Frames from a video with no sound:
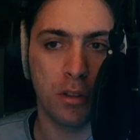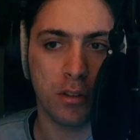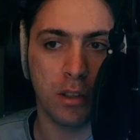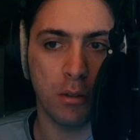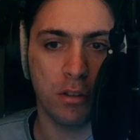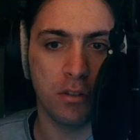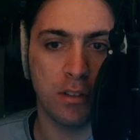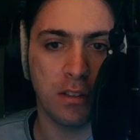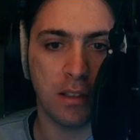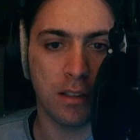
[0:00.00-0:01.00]
go into
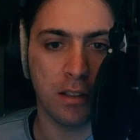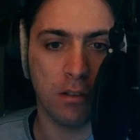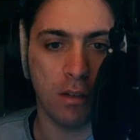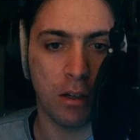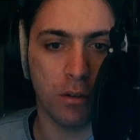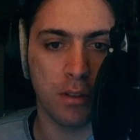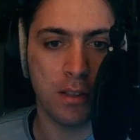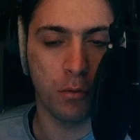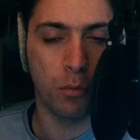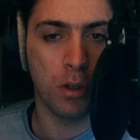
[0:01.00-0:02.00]
detail now how
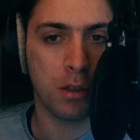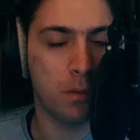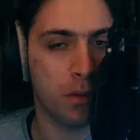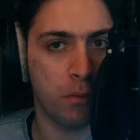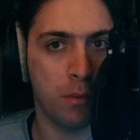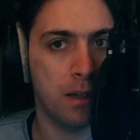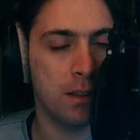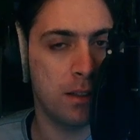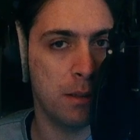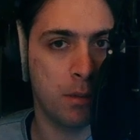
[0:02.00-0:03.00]
these work
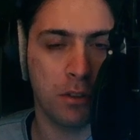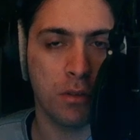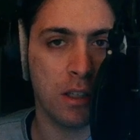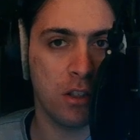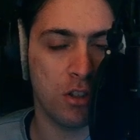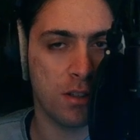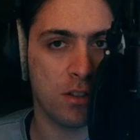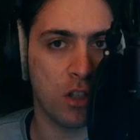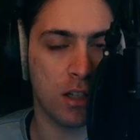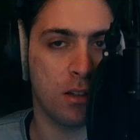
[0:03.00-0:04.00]
mathematically, but you can just
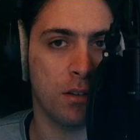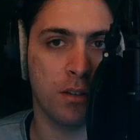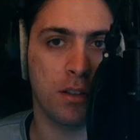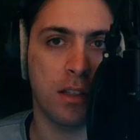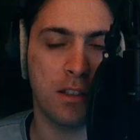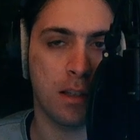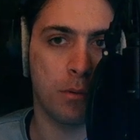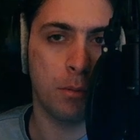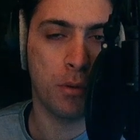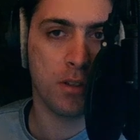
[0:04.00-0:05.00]
check out the GitHub
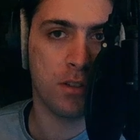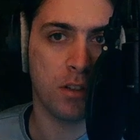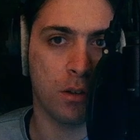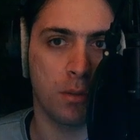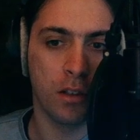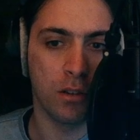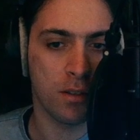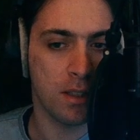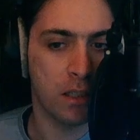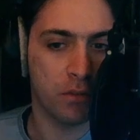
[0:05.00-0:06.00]
repository
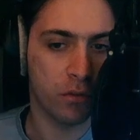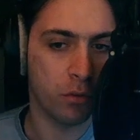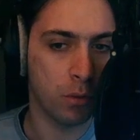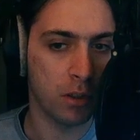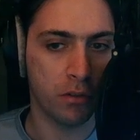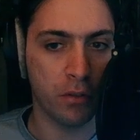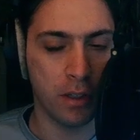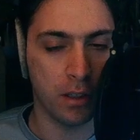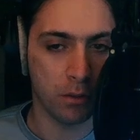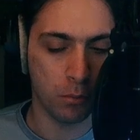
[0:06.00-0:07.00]
yourself if you want to
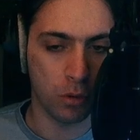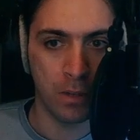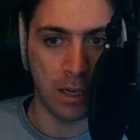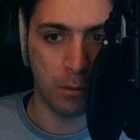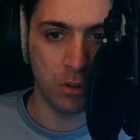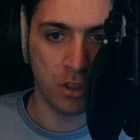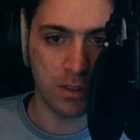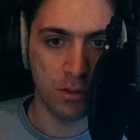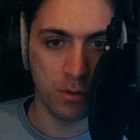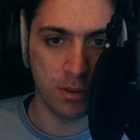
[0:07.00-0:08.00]
find out more. I will just
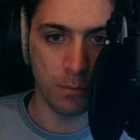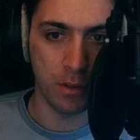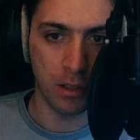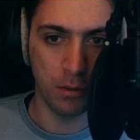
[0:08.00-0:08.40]
use them now,